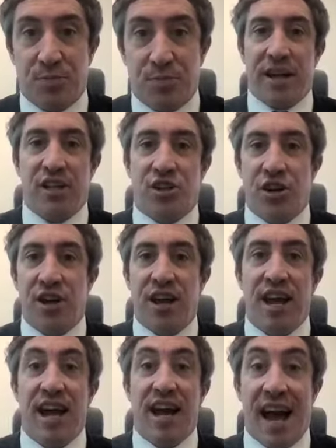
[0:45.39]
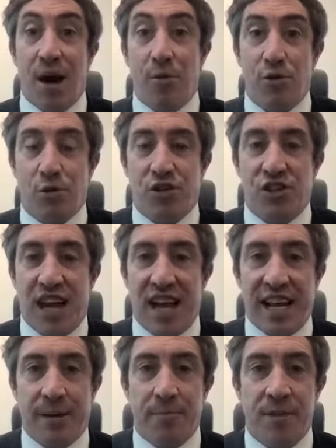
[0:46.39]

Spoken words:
depending on how you're selling.